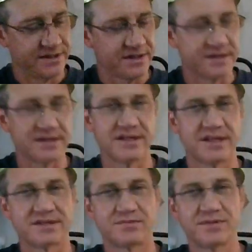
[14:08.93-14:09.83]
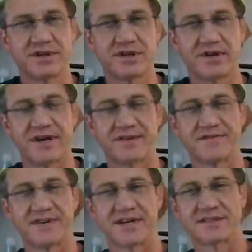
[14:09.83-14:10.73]
Nonetheless, really great
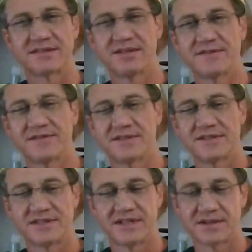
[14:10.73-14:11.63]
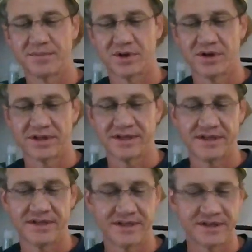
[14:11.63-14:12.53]
effects. Loving this second bong hit
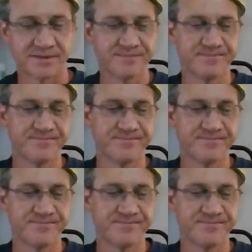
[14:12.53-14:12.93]
here.